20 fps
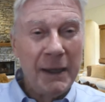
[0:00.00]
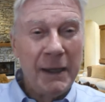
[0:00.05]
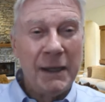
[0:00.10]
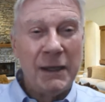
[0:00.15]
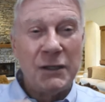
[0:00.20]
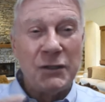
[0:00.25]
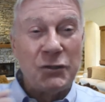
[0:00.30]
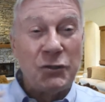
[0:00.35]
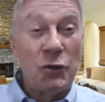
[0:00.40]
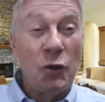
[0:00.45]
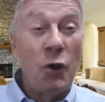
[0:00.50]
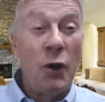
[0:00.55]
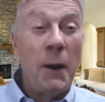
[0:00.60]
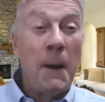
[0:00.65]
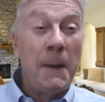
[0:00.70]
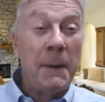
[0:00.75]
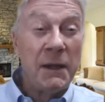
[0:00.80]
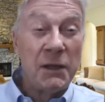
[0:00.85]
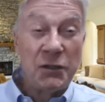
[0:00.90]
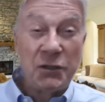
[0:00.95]
So
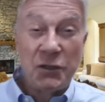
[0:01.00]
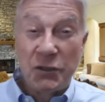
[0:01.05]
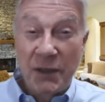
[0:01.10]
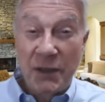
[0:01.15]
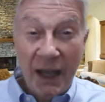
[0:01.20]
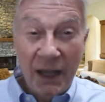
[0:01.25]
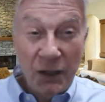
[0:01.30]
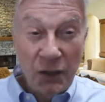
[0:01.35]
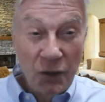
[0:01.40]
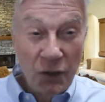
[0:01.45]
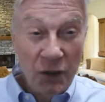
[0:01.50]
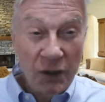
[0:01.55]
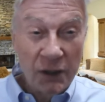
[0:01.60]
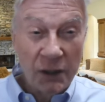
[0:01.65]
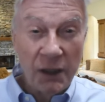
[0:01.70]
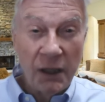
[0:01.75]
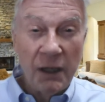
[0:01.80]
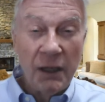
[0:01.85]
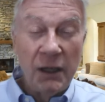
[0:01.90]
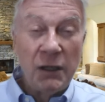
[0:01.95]
this is not
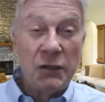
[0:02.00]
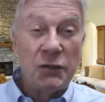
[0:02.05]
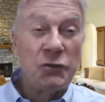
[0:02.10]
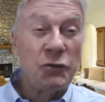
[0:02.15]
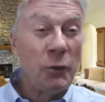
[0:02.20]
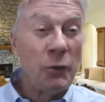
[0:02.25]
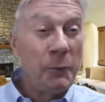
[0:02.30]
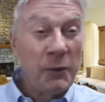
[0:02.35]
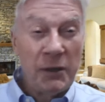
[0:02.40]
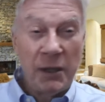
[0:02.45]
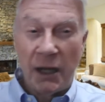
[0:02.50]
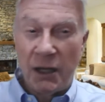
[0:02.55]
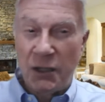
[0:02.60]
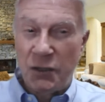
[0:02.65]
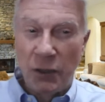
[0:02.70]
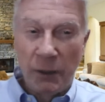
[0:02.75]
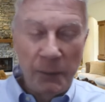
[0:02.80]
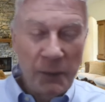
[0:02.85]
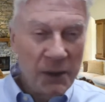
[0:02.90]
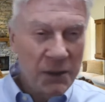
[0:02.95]
good. So protect
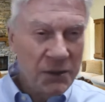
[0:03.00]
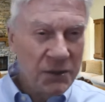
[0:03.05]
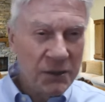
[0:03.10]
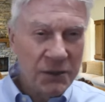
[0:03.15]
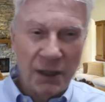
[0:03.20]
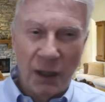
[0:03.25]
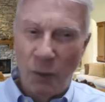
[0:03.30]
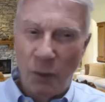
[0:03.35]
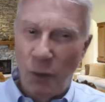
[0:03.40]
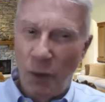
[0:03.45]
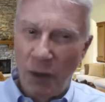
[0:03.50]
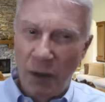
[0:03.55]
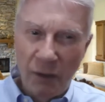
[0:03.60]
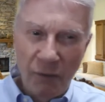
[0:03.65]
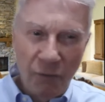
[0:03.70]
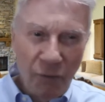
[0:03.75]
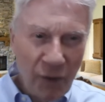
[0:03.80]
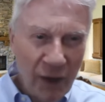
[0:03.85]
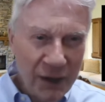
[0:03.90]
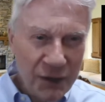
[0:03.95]
your business. Now, we're
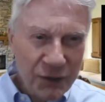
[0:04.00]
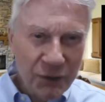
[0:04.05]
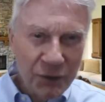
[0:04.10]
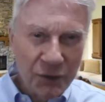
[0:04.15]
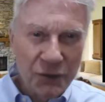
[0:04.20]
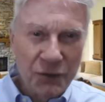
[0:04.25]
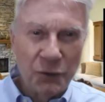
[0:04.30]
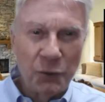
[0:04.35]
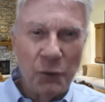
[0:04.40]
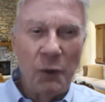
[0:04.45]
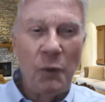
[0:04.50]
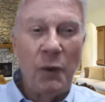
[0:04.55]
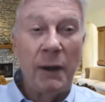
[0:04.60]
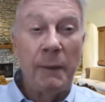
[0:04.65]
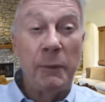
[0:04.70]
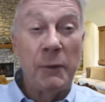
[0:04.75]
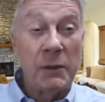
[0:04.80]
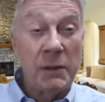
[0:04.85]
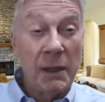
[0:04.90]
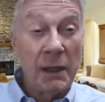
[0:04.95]
investors, so we want
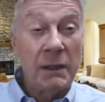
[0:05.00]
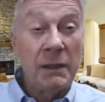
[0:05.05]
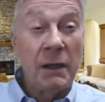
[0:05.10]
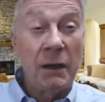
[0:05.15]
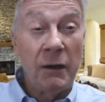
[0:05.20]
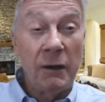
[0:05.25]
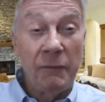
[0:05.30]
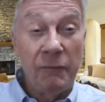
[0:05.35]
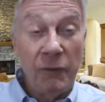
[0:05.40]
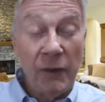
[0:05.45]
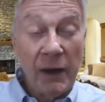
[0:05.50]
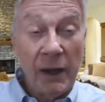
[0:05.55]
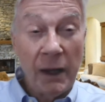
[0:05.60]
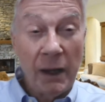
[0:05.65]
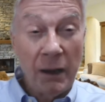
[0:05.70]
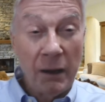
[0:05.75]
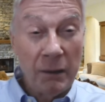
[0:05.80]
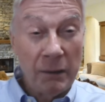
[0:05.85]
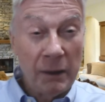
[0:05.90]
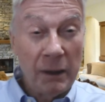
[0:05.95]
to protect our,
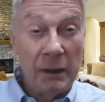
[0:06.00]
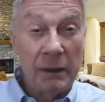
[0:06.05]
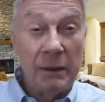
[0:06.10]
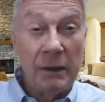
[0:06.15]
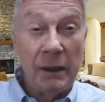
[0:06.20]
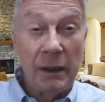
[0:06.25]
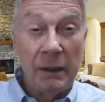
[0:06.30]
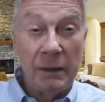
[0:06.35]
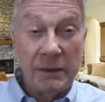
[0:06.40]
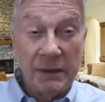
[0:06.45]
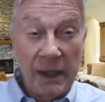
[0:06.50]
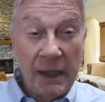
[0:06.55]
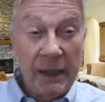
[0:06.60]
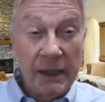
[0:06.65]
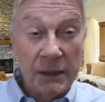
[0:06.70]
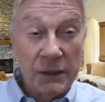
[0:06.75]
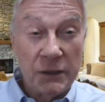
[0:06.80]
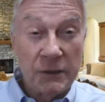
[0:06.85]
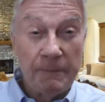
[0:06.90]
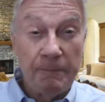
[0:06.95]
our, uh, our
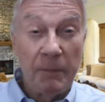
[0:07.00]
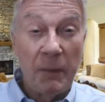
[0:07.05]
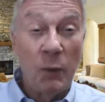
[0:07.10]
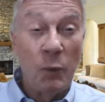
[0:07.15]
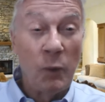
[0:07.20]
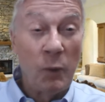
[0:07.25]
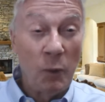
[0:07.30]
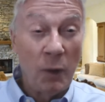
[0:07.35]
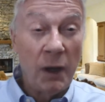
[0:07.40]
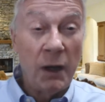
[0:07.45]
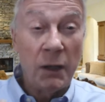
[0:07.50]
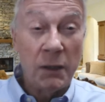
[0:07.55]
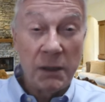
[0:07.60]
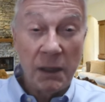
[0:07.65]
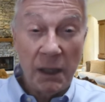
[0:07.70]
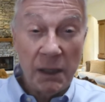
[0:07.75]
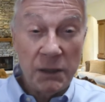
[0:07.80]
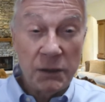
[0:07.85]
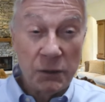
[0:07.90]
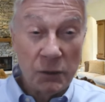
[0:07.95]
tenants. We want our
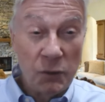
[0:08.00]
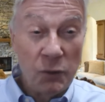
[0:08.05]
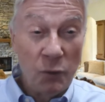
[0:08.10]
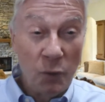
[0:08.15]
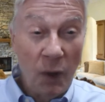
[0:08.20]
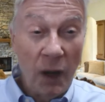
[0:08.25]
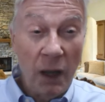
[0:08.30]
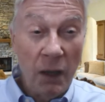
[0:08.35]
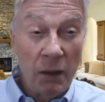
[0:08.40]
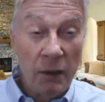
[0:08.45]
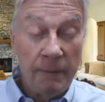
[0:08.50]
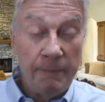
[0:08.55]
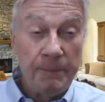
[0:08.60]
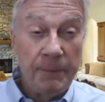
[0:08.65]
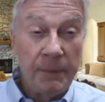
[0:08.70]
tenants to do well.